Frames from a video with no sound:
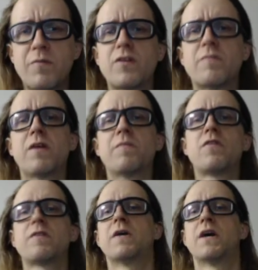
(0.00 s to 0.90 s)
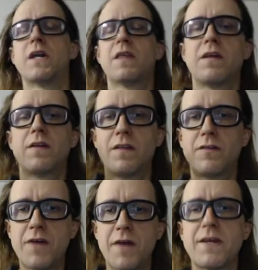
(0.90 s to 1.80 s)
Pokemon, Pokemon, and
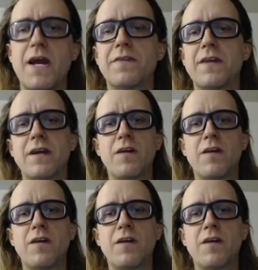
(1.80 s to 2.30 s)
there's nothing out there.